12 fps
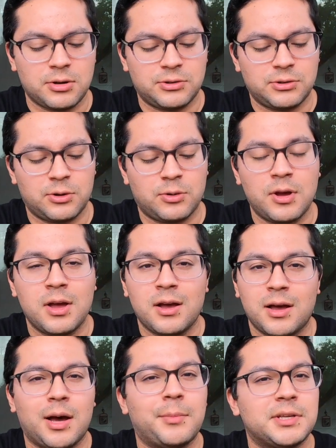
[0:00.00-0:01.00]
So
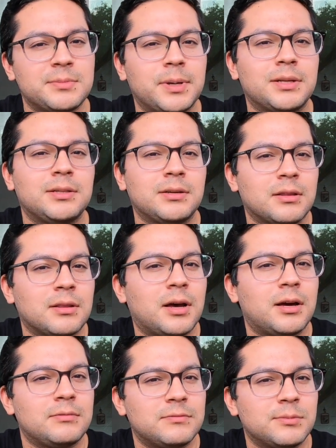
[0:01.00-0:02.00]
I'm expecting a
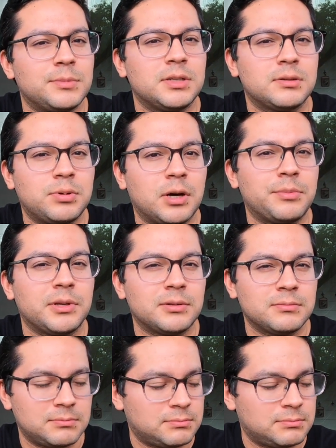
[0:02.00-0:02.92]
lot from this puppy.